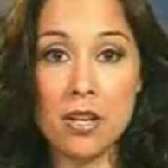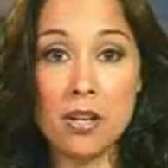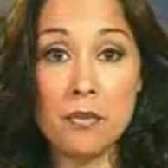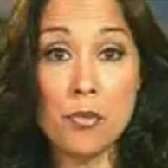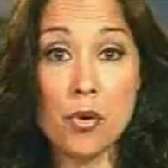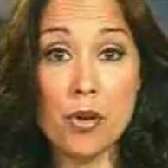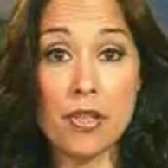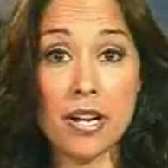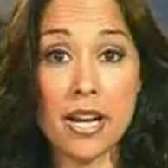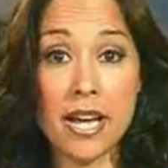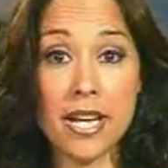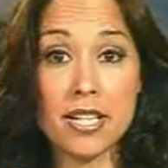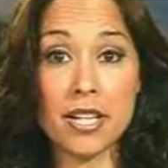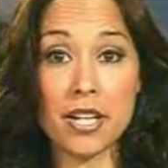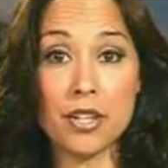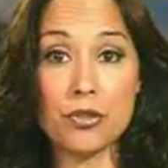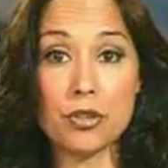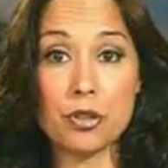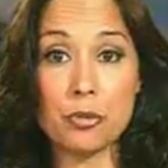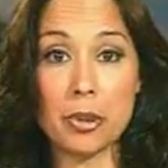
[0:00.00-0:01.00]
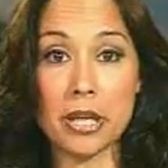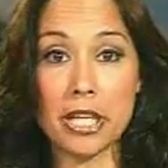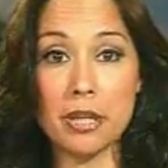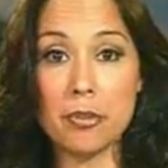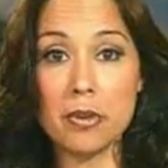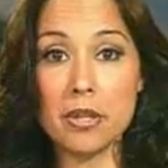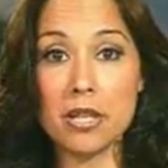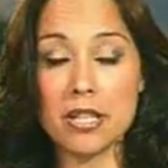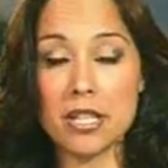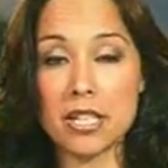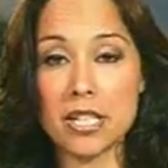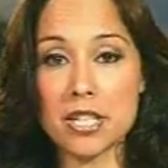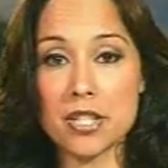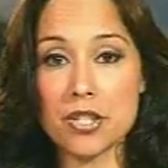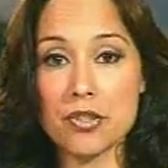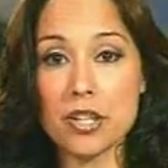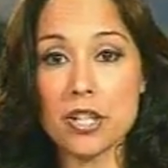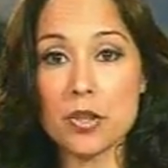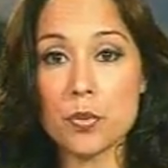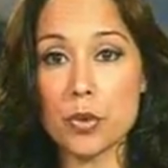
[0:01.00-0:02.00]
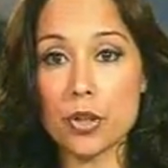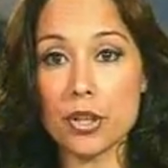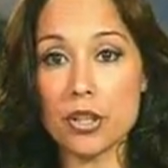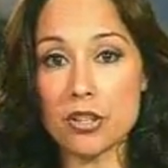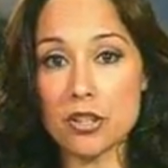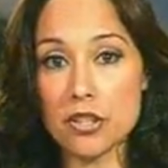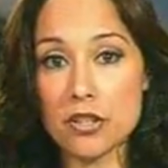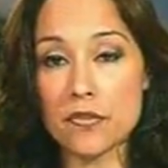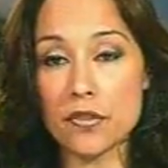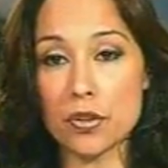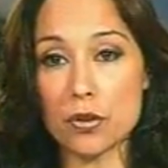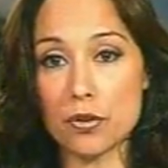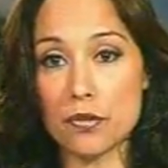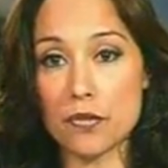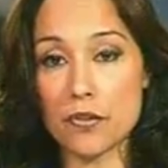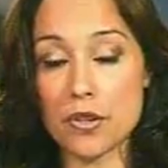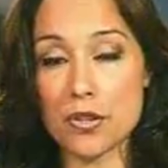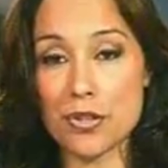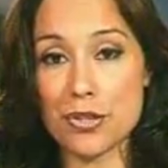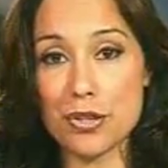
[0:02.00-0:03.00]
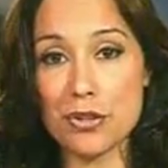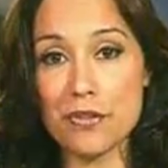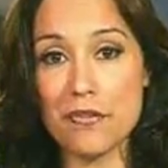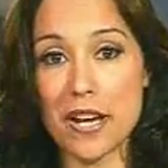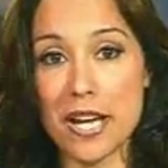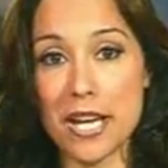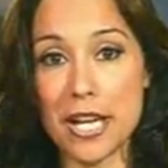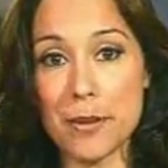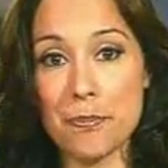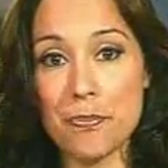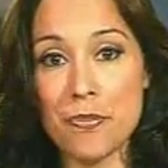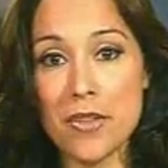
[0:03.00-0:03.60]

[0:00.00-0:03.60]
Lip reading: More than 800 people in the district were interviewed for the survey.